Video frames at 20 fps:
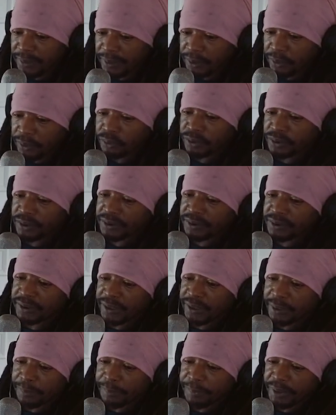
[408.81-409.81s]
And who's to
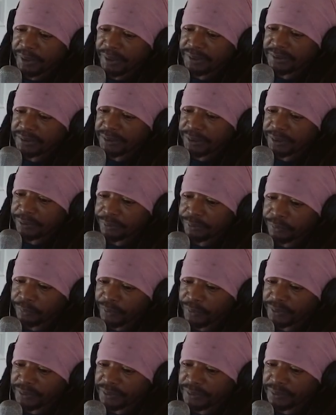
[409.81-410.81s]
say their biggest secret
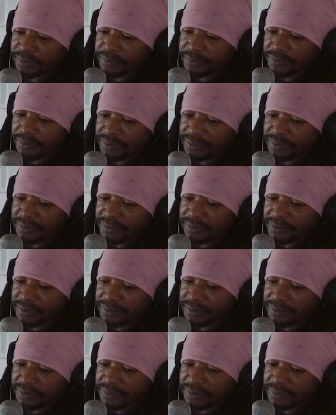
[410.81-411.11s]
wasn't